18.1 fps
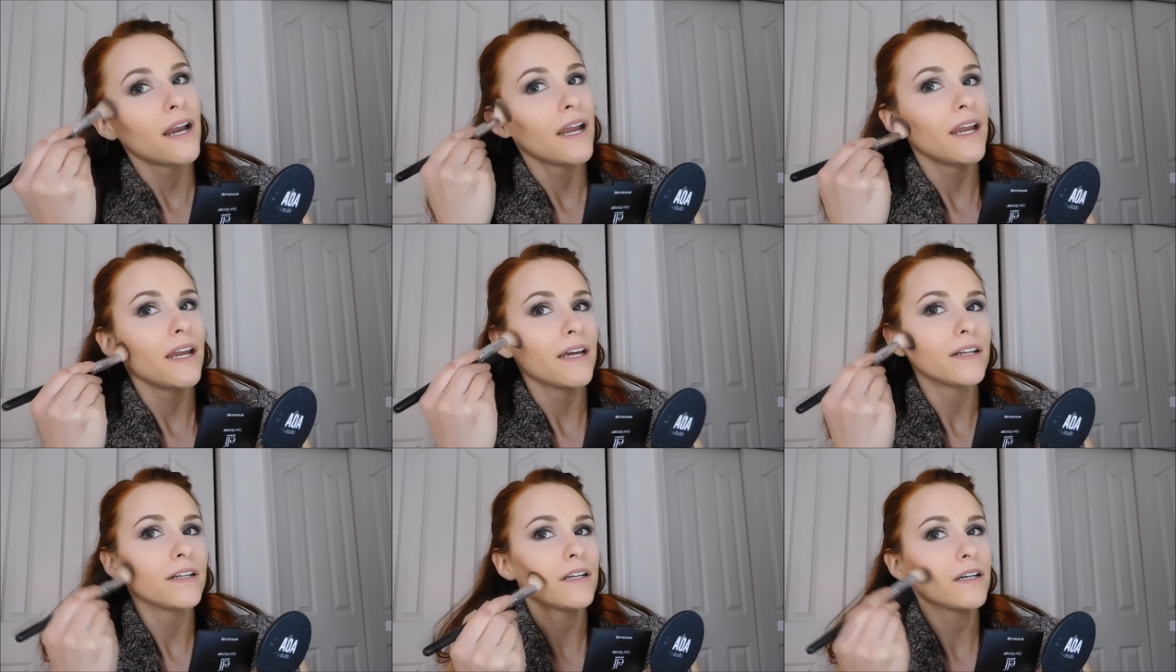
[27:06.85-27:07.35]

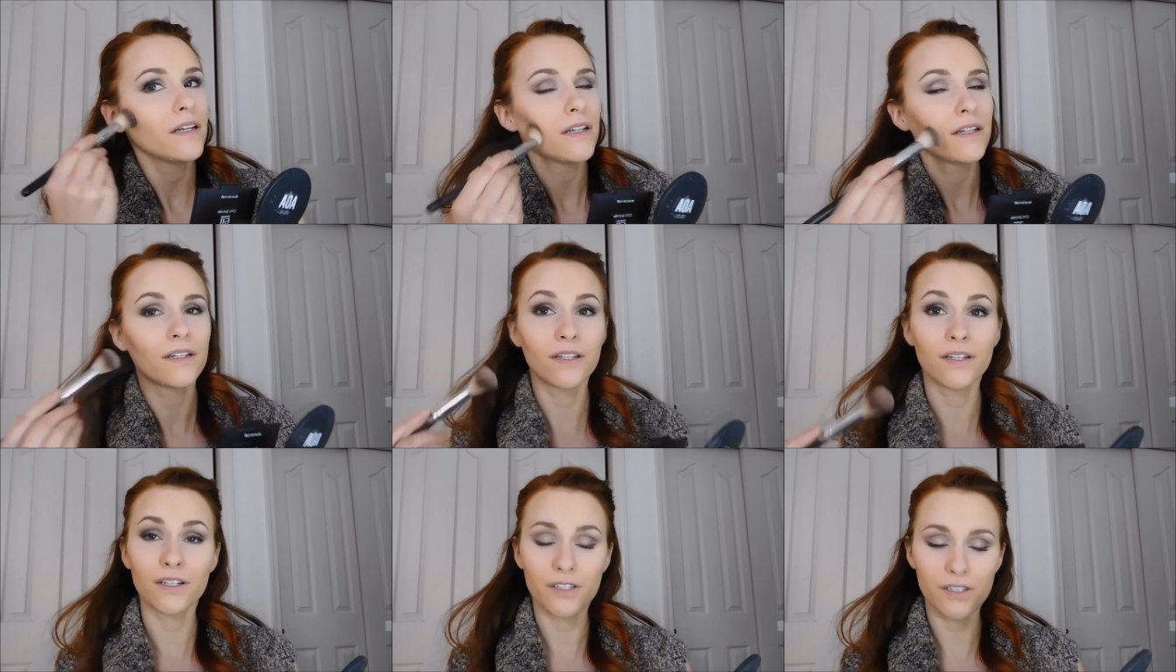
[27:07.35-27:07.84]
and
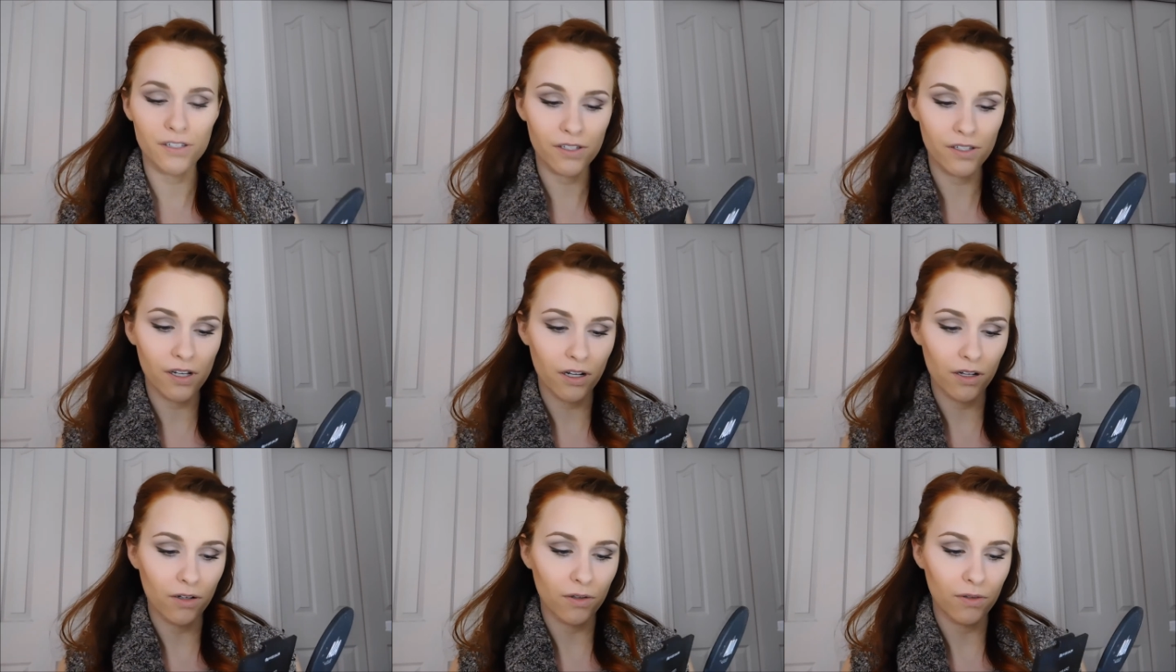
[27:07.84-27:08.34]

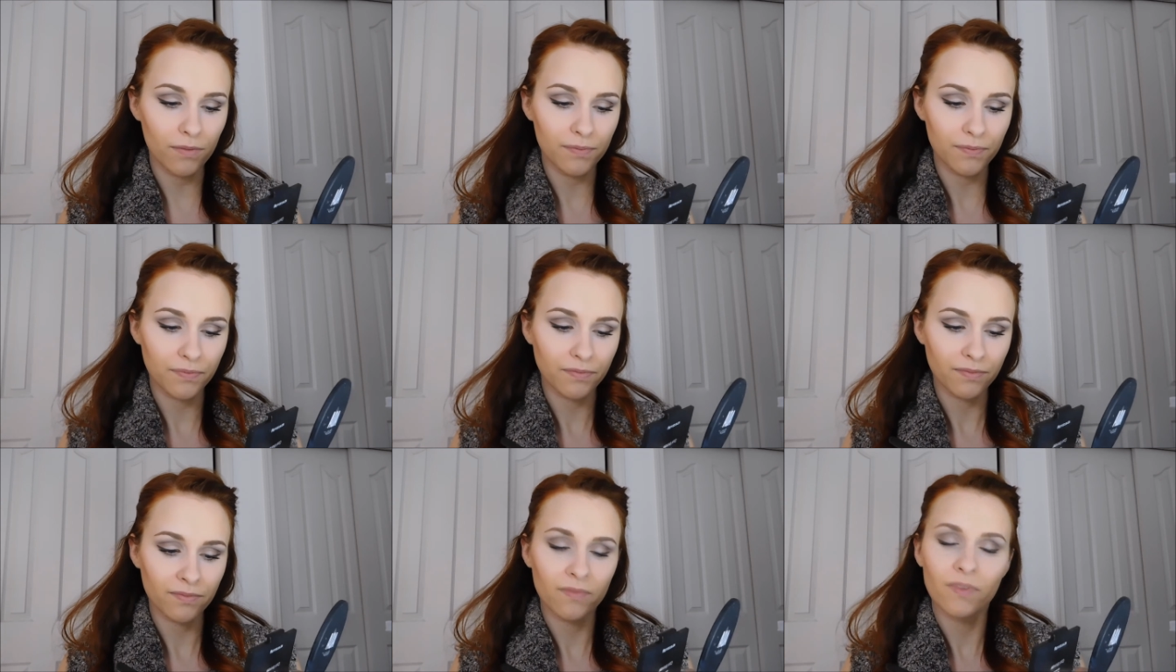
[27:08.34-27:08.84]
so
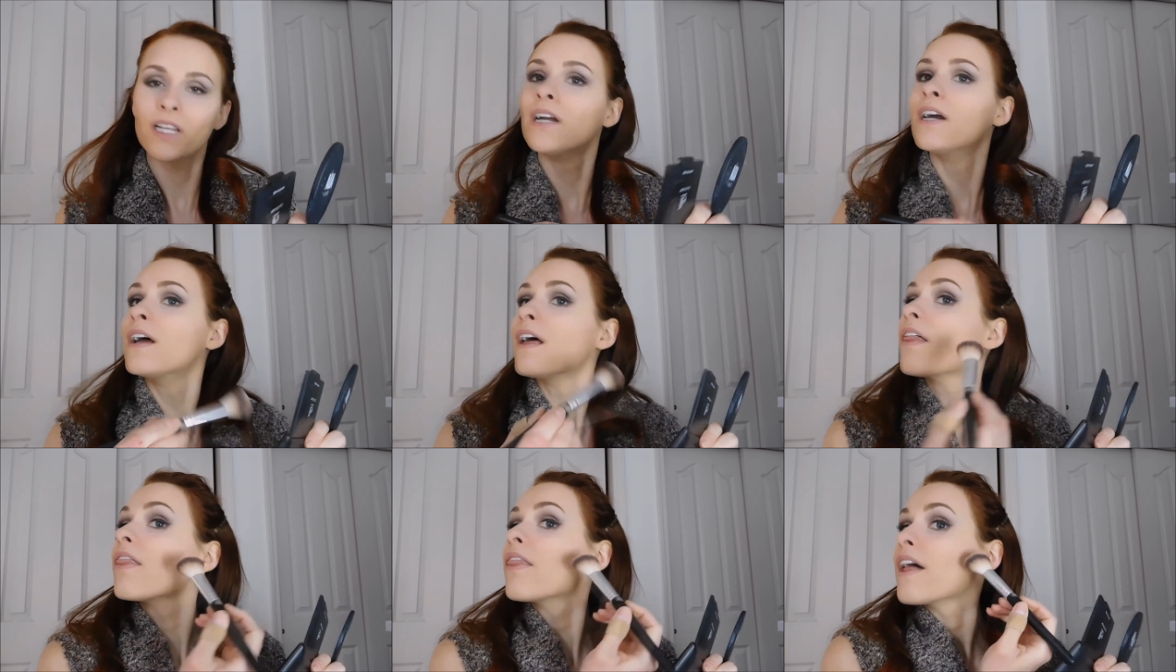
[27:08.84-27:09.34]

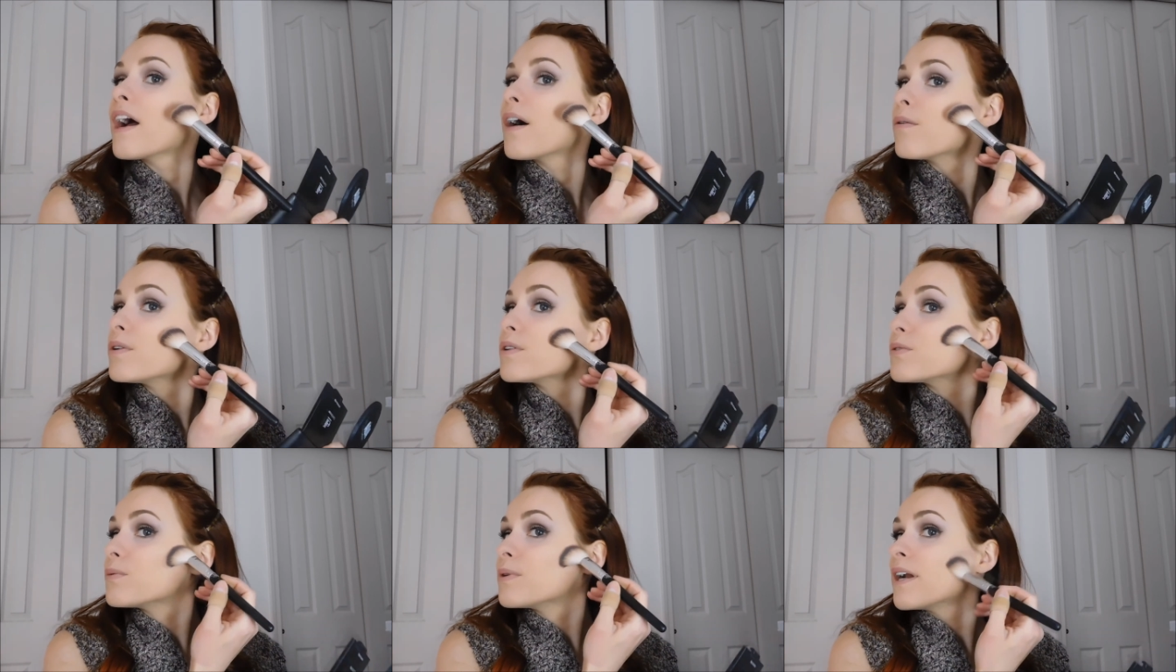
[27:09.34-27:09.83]
that
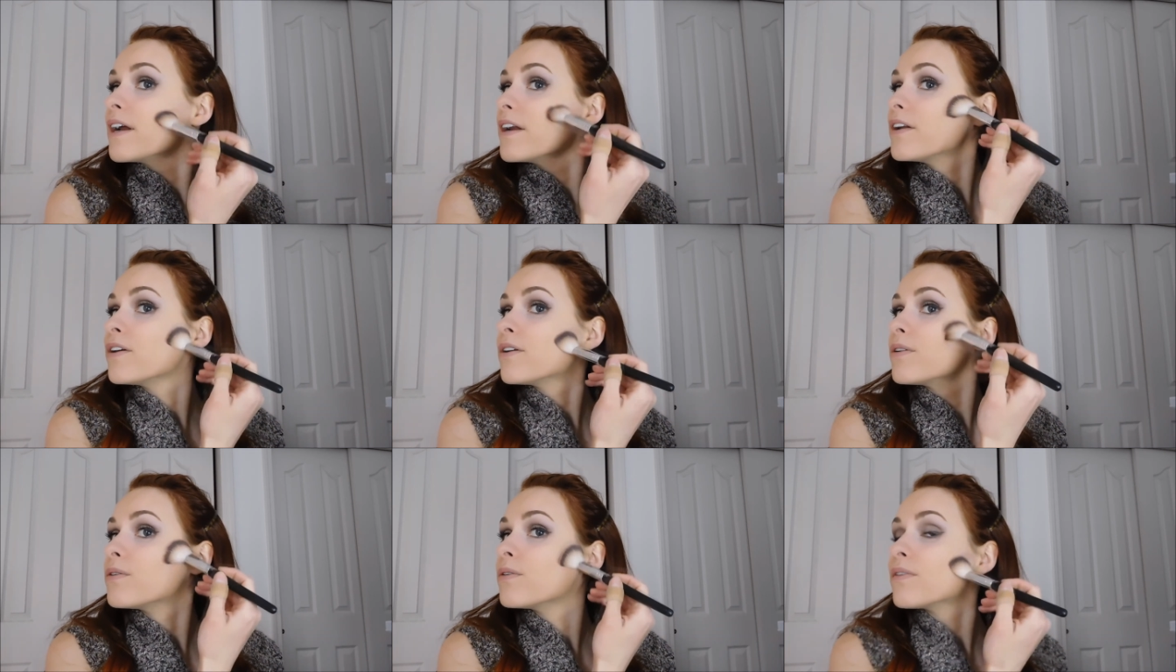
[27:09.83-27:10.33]
was when I
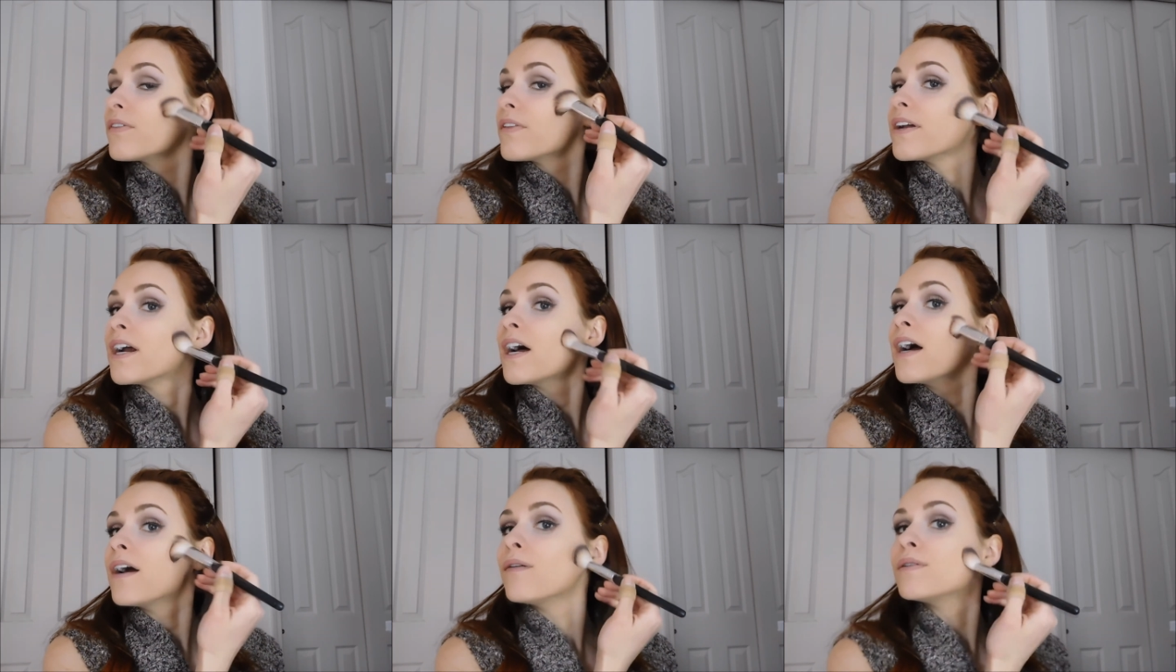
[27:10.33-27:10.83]
knew
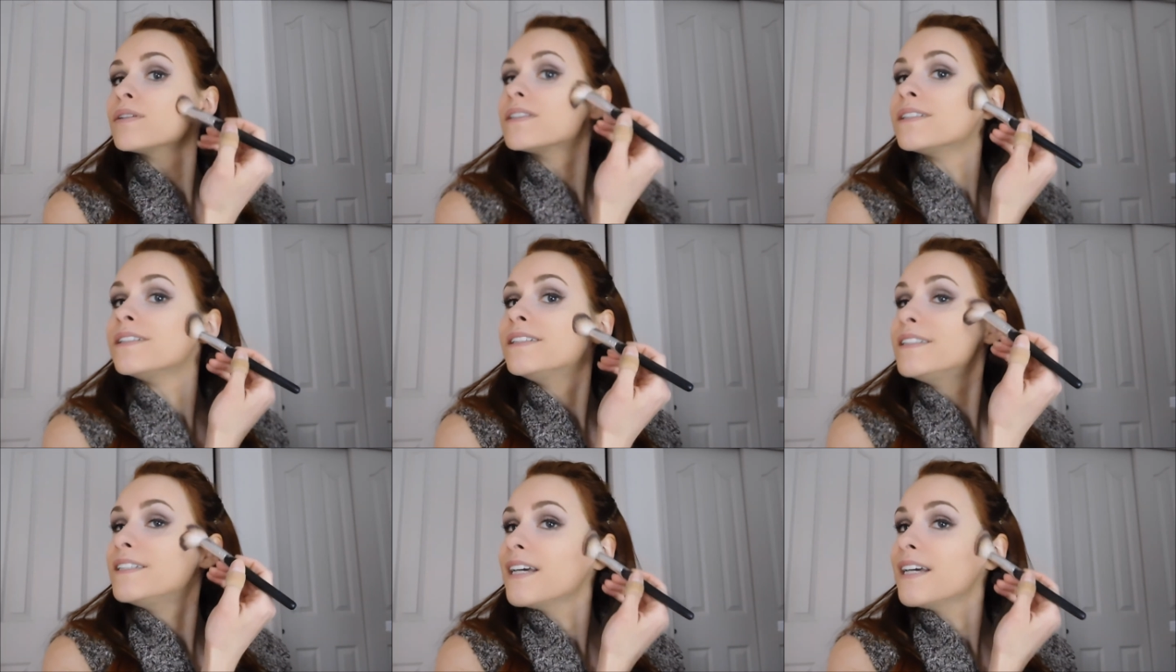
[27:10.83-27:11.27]
that I was